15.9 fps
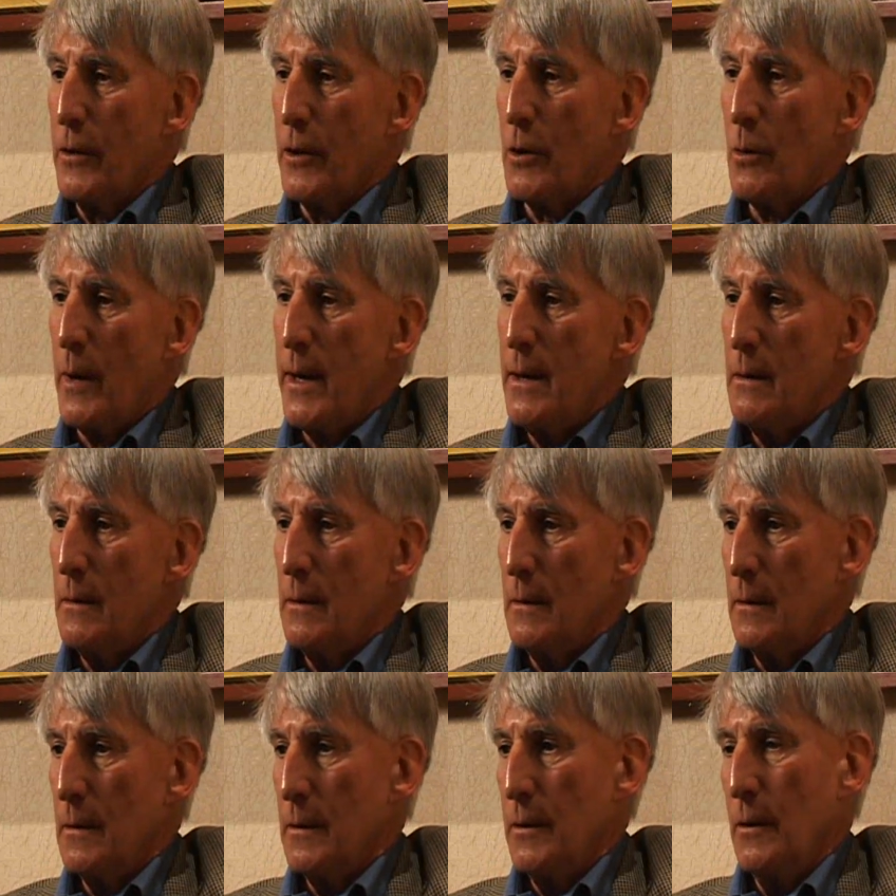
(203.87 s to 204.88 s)
the great
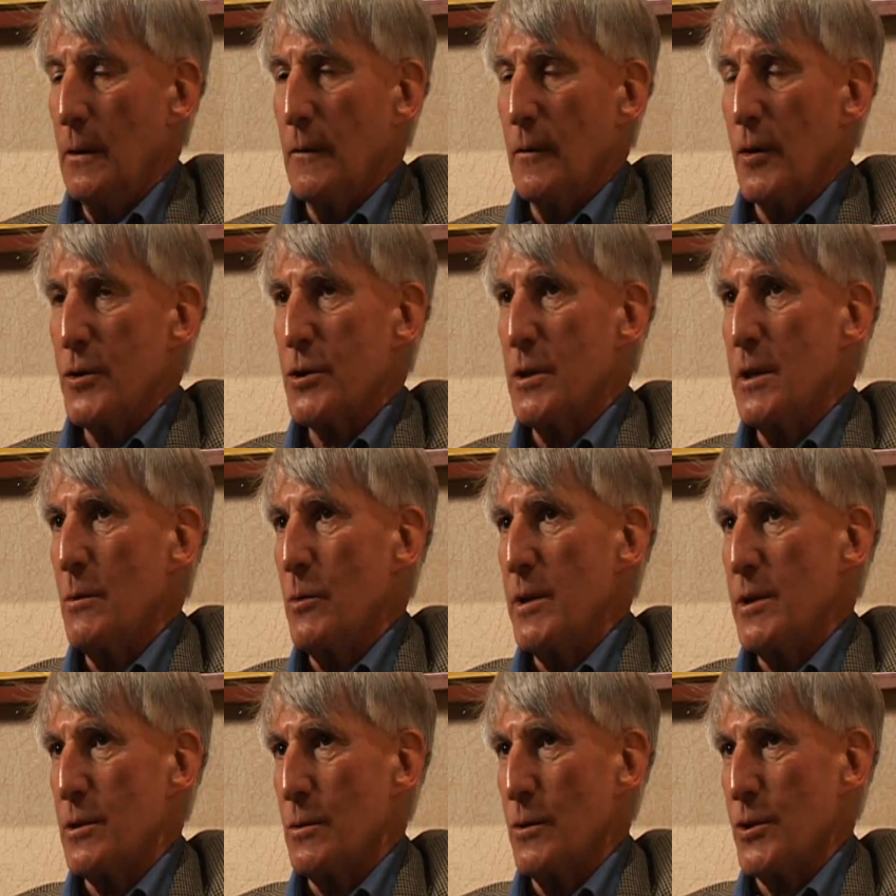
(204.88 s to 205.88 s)
university
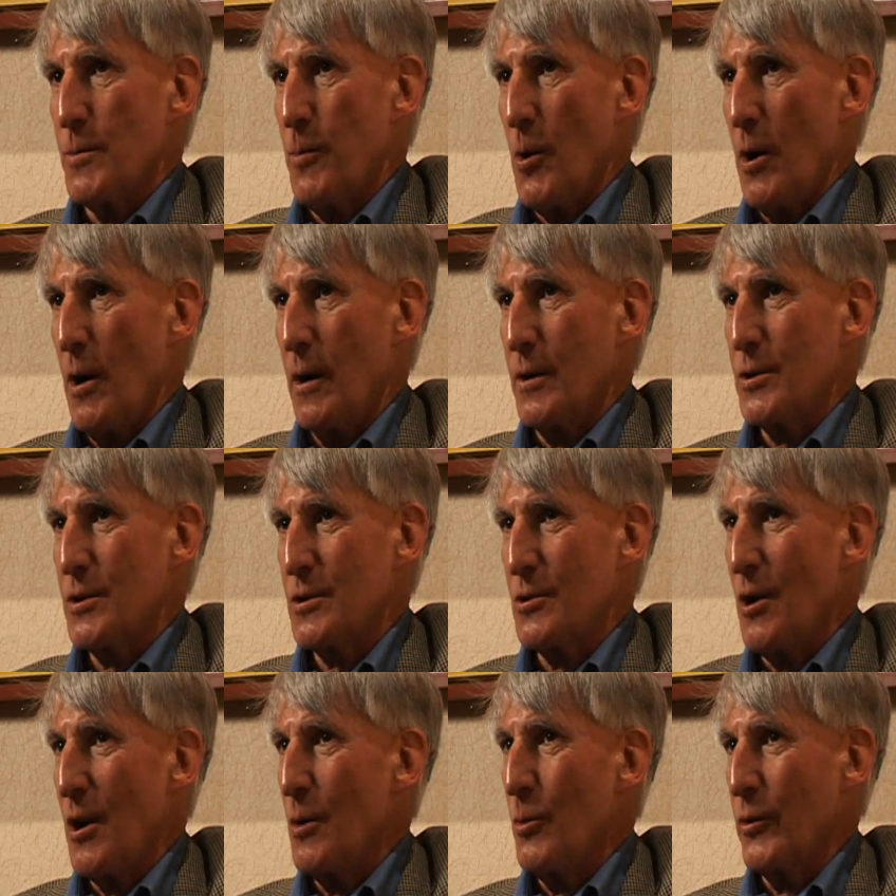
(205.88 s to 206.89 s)
research parks
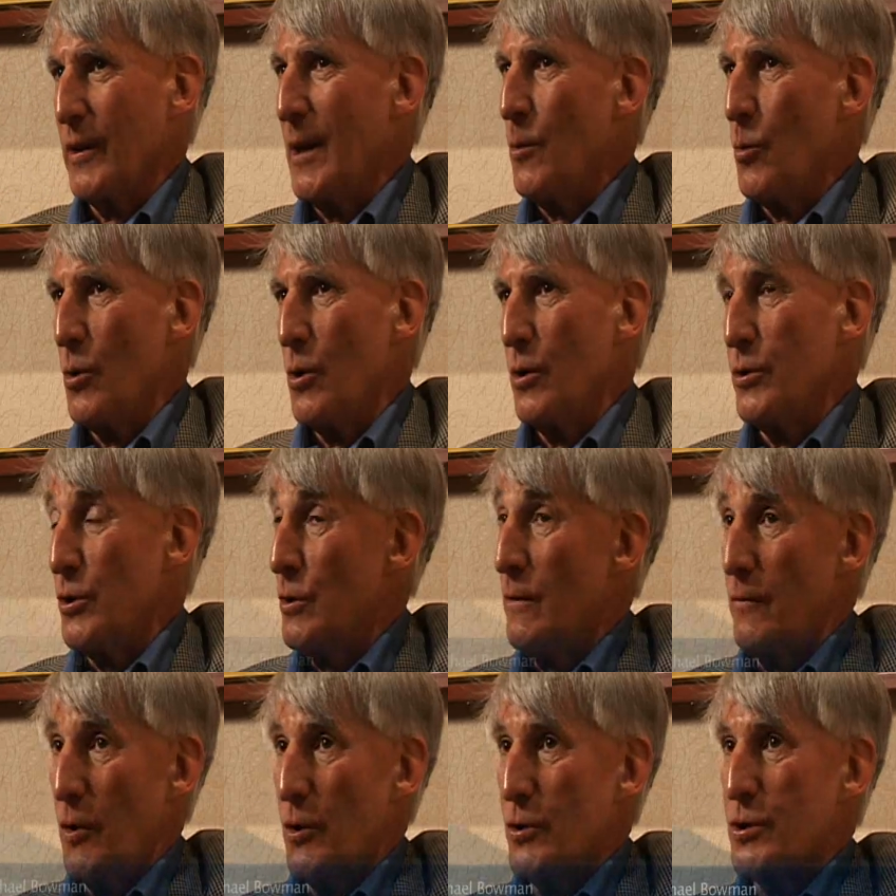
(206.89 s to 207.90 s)
start with that word
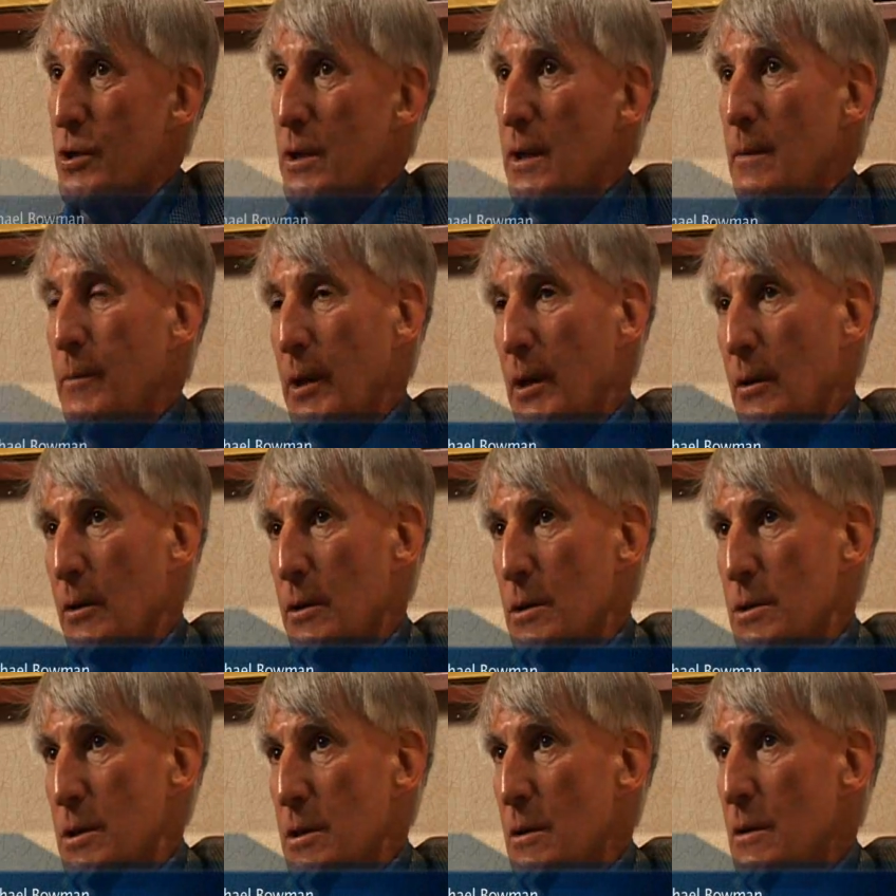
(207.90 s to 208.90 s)
university
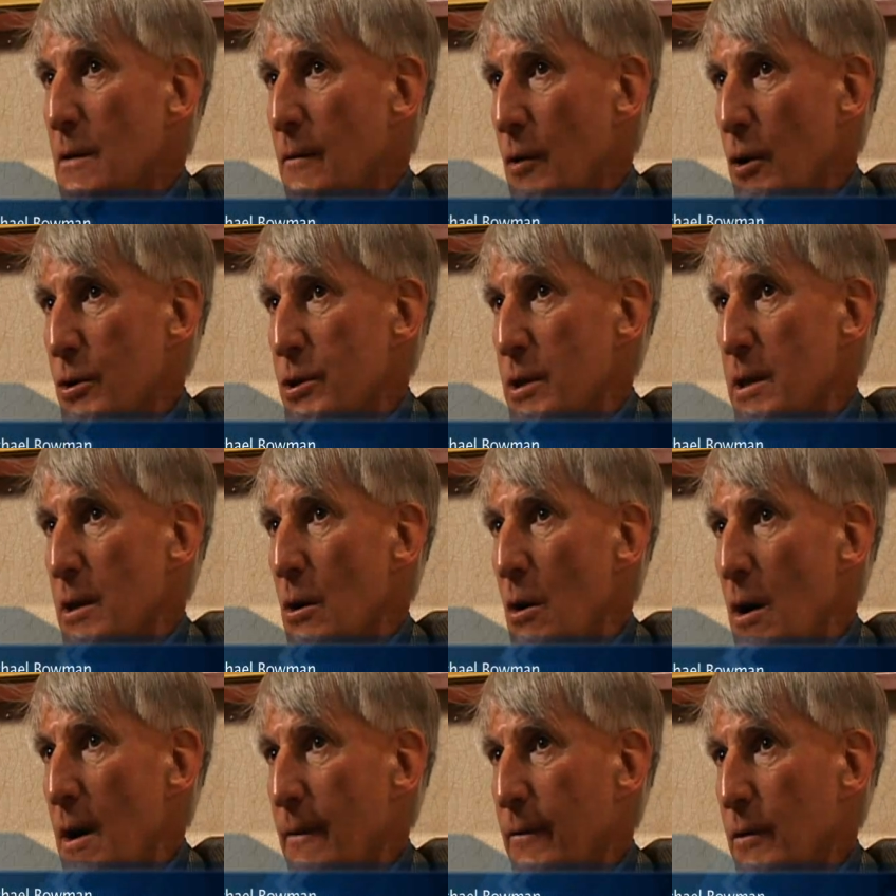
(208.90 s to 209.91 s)
because the university
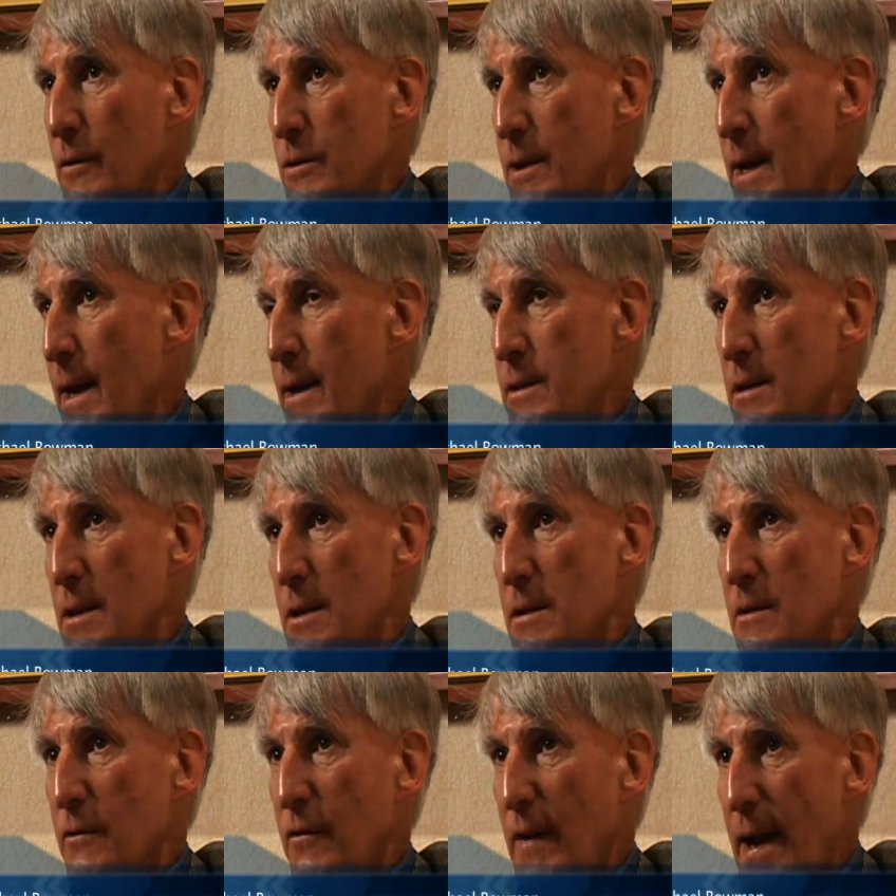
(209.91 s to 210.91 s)
offers access
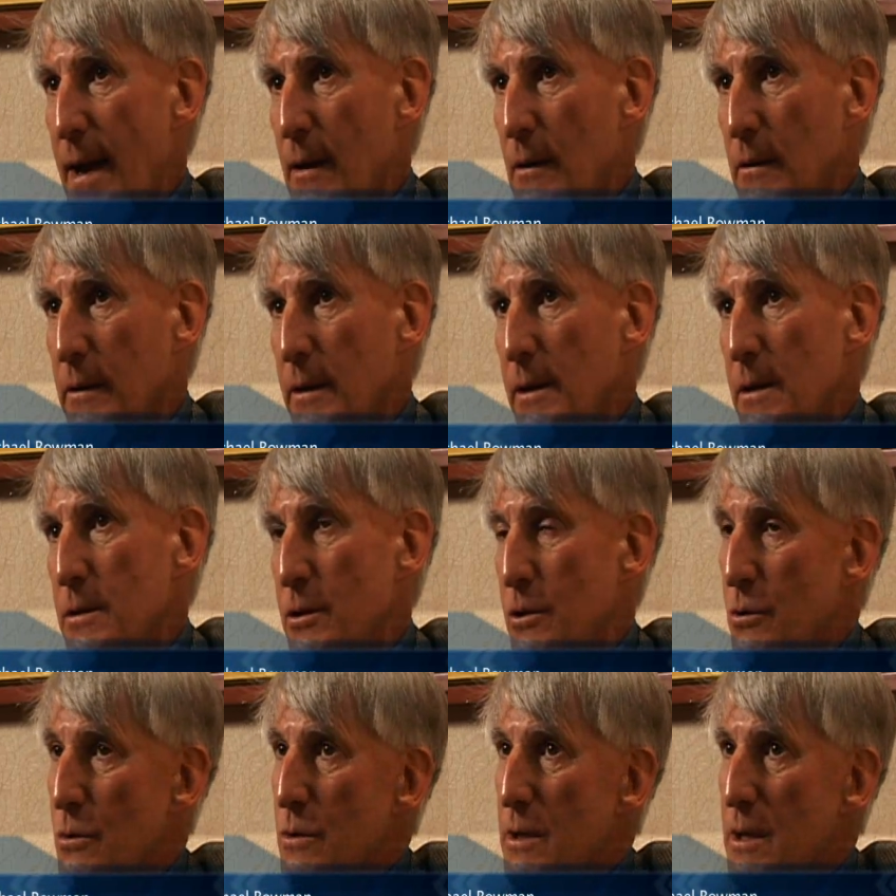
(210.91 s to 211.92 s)
to faculty,
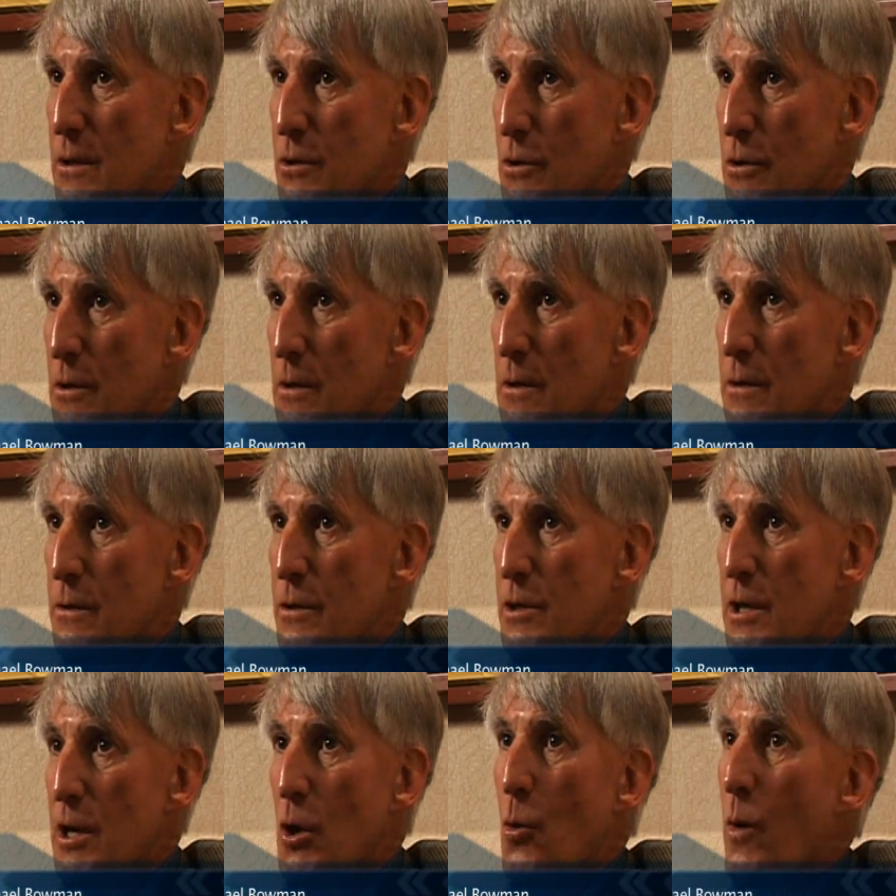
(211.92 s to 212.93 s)
student interns,
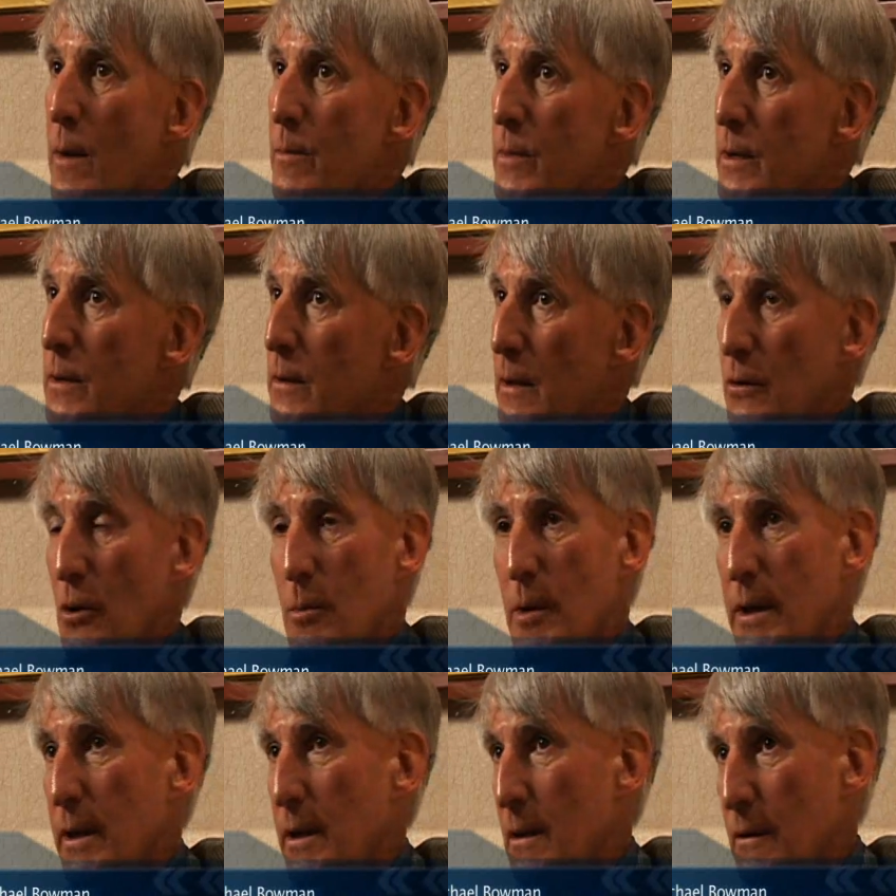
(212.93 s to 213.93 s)
equipment that
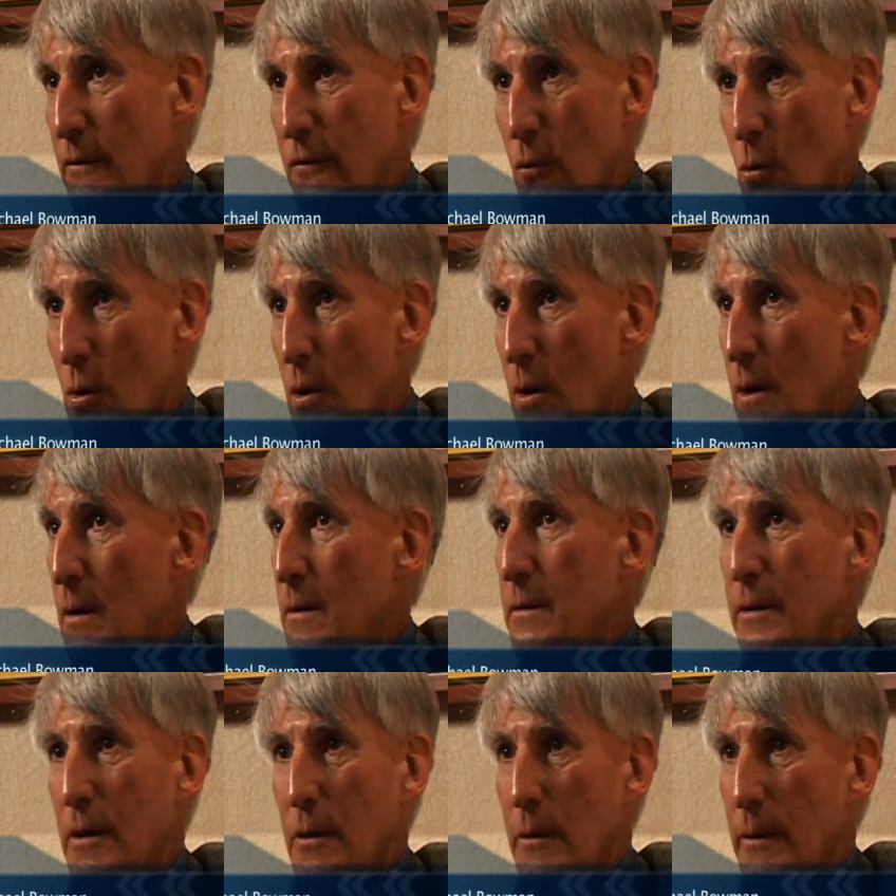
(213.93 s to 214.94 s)
nobody can afford,
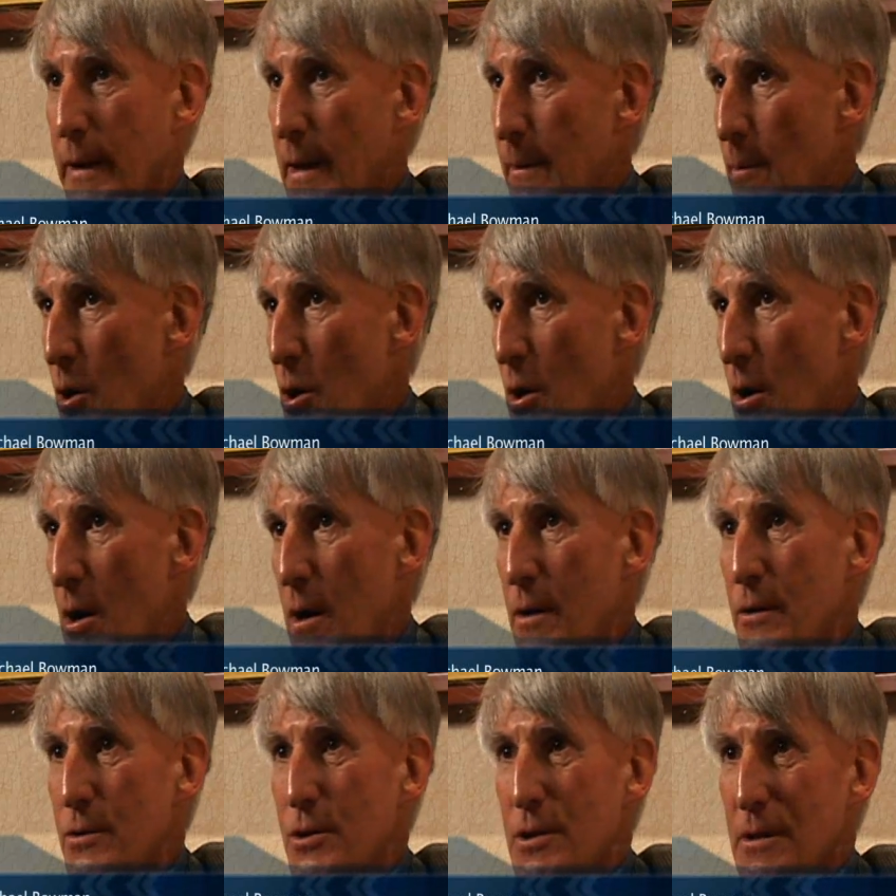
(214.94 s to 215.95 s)
you know,
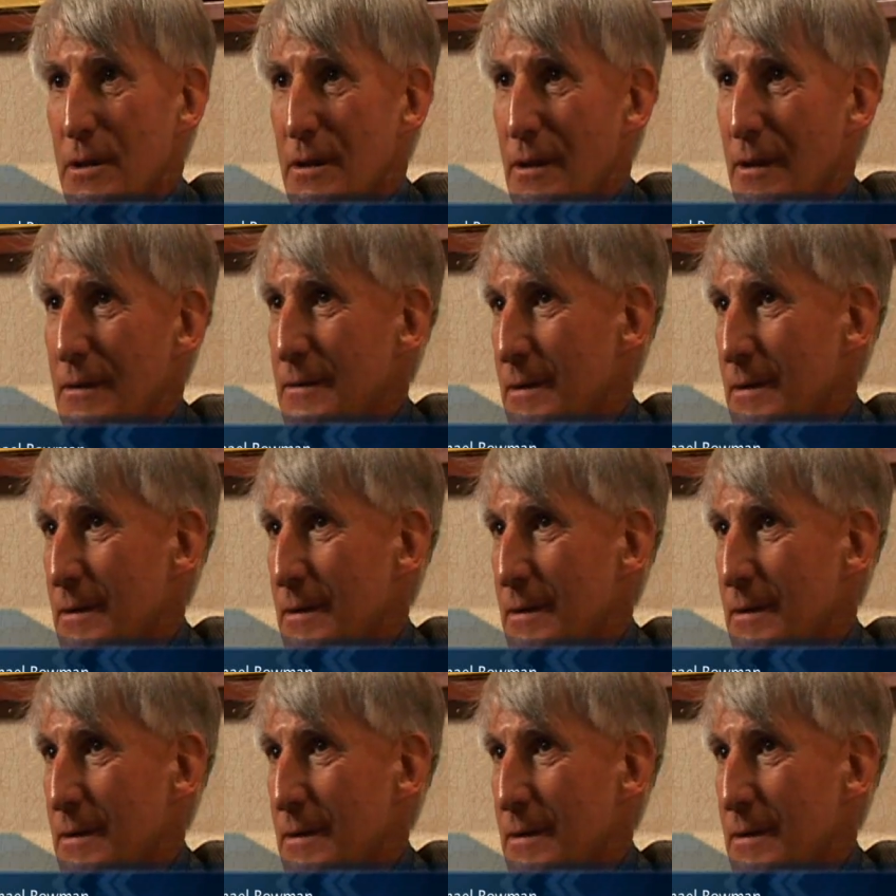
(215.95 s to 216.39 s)
NMRs,